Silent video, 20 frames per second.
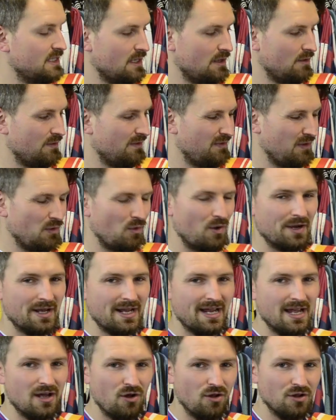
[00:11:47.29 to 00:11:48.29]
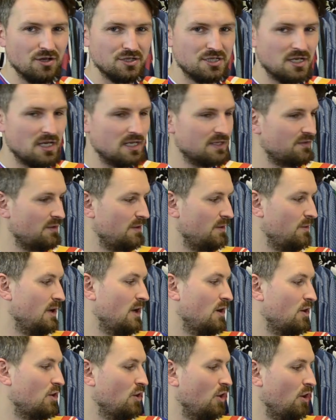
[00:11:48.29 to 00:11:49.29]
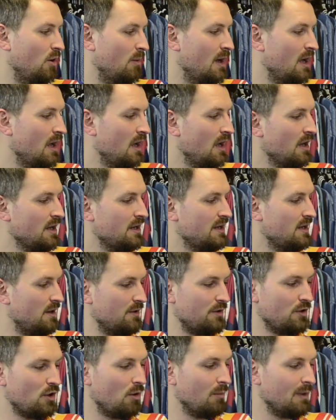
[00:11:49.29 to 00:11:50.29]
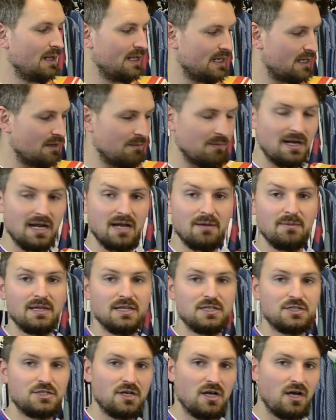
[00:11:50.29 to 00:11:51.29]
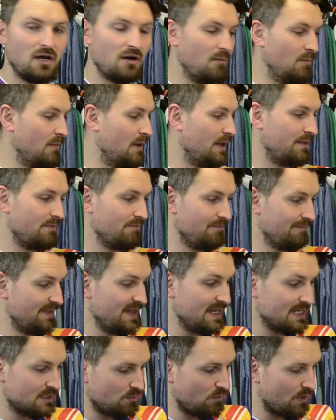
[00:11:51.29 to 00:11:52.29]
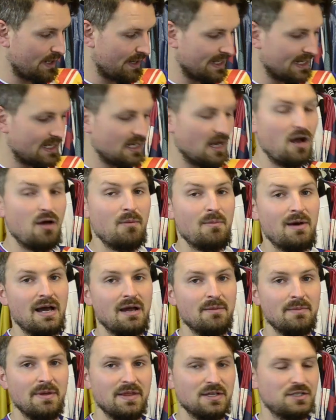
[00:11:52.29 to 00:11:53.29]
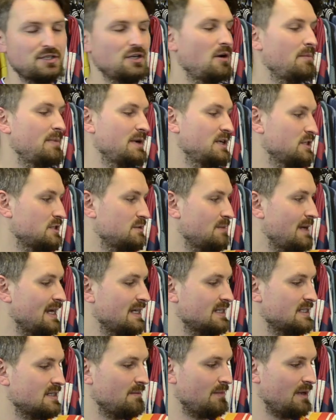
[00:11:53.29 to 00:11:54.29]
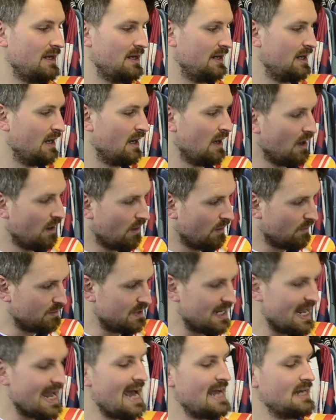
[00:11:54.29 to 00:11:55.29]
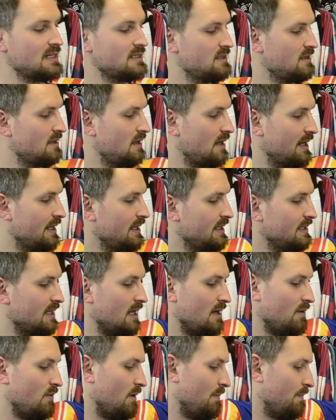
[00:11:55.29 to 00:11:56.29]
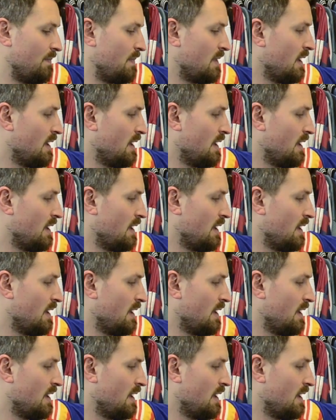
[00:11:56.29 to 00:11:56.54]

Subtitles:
You know, if you want to get all the shirts from the World Cup, you know, normally you can buy them in the shop, but this, when they can't buy them in the shop, it just makes them like, yes, I need that one.